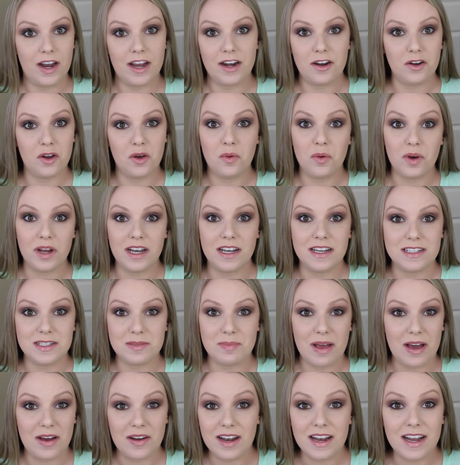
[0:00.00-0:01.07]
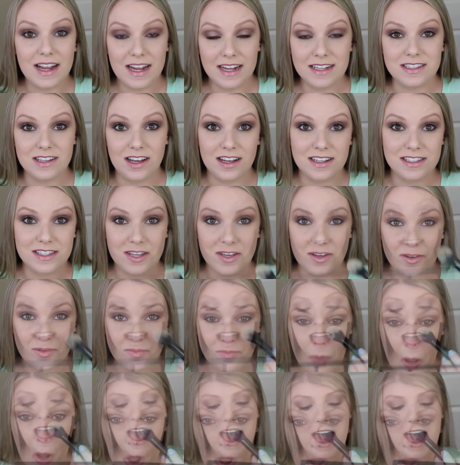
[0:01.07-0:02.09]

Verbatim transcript: I don't know what it is about it. It's awesome.